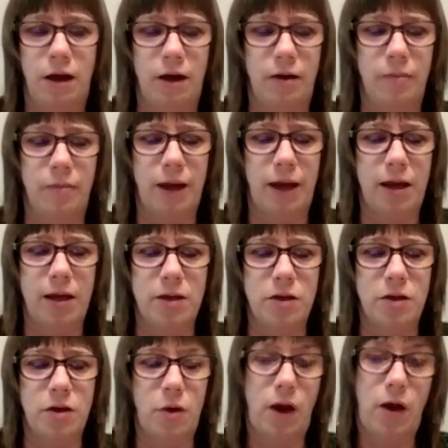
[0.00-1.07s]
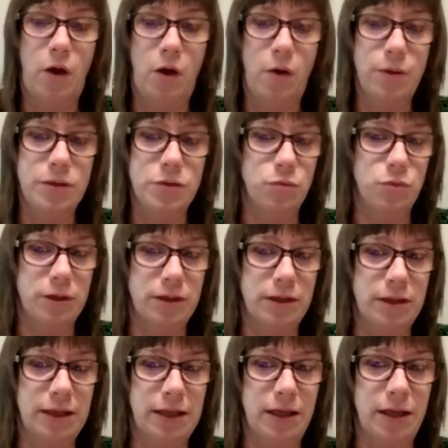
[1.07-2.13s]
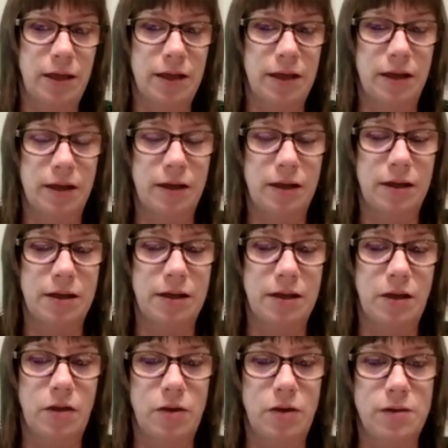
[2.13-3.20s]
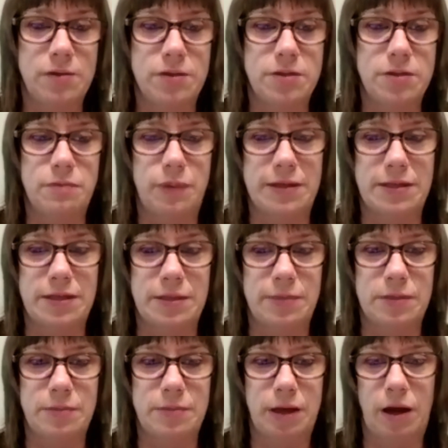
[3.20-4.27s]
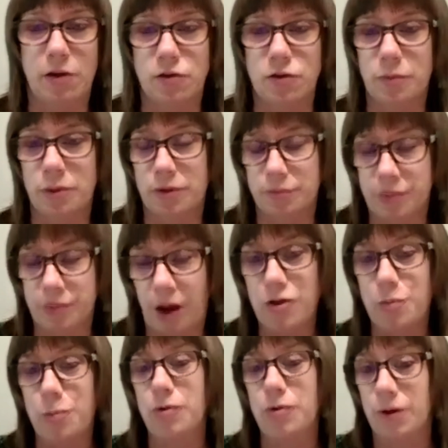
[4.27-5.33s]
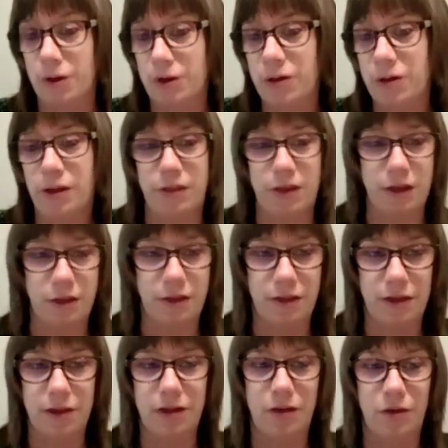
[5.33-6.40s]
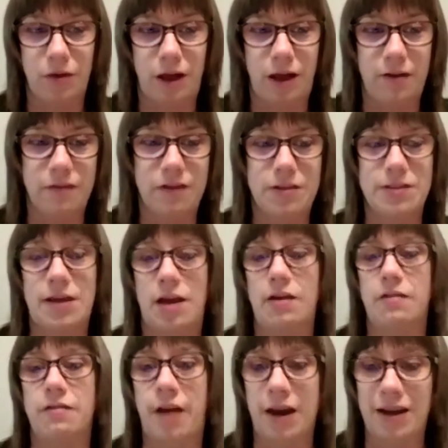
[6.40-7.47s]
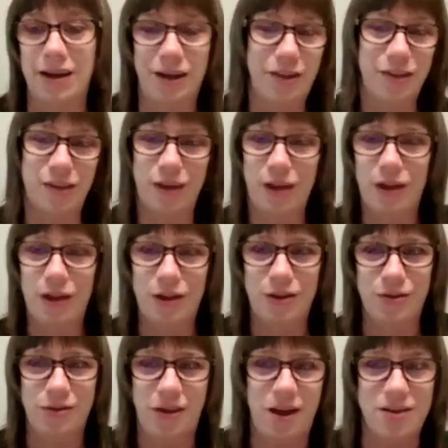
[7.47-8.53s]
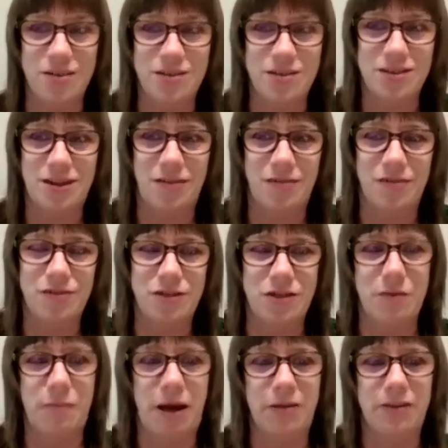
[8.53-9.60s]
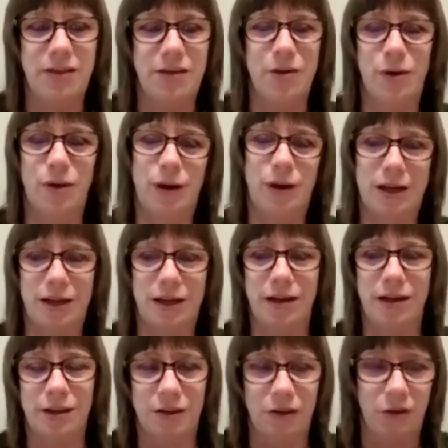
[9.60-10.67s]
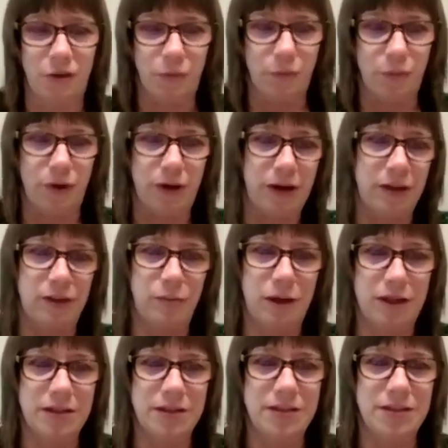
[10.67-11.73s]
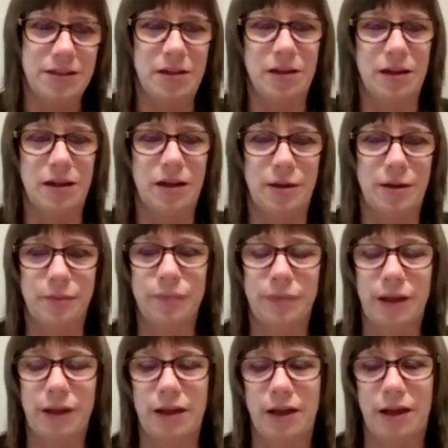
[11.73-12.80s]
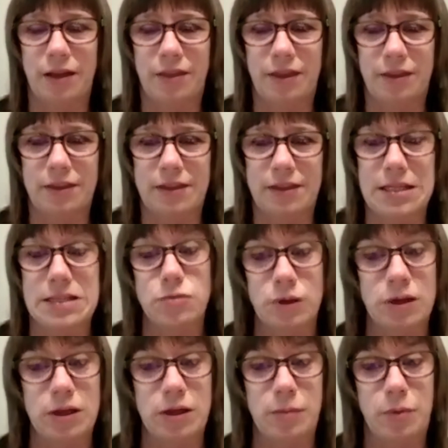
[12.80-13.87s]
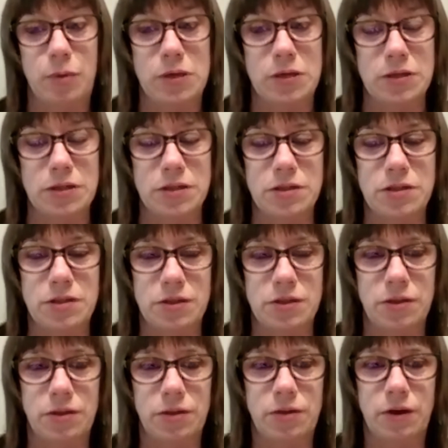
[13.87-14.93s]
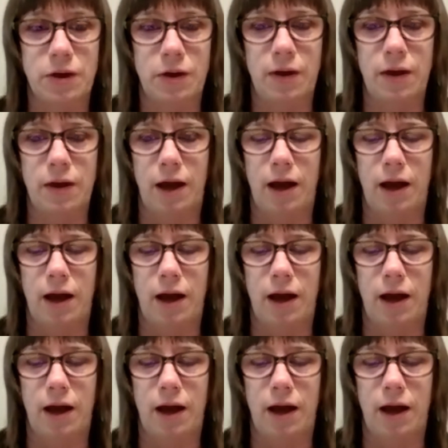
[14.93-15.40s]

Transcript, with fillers: I always really encouraged my team to be entrepreneurial. I think that a lot of it is kind of finding the undiscovered gem out there and bringing them in. I think that that's really important too.